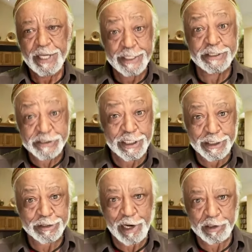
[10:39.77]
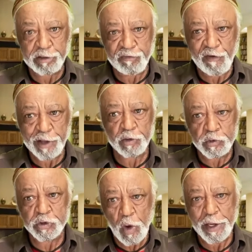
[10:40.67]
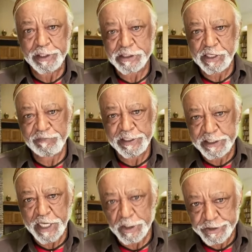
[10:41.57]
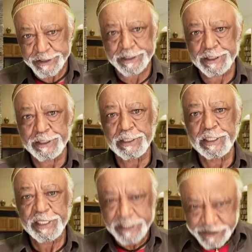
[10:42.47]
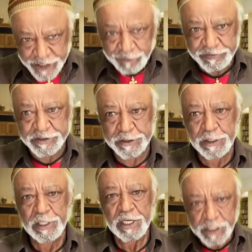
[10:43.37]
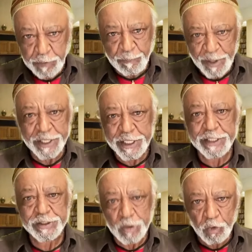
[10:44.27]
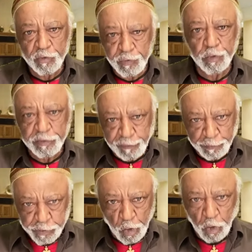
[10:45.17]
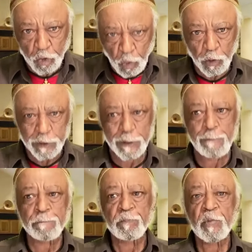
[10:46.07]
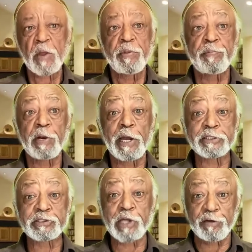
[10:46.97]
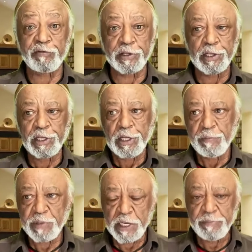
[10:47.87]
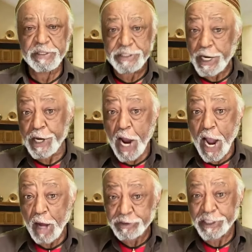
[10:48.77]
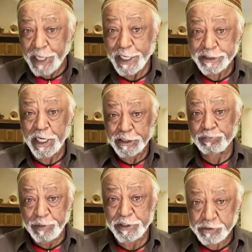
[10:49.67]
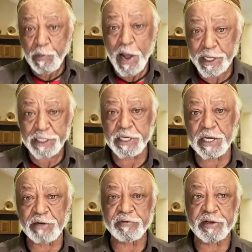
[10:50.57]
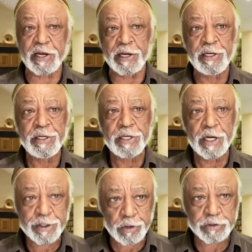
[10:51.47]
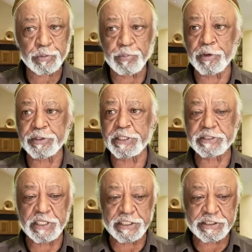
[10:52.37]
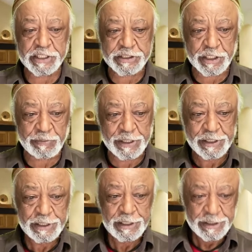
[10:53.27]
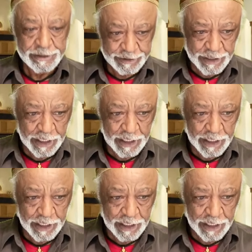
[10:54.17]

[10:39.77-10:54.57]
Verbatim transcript: and still trying to fight with 270,000 reserves dependent on food from the whole world. People are starving. But let me tell you how the cash has been smuggled in Africa across the borders, ladies and gentlemen. This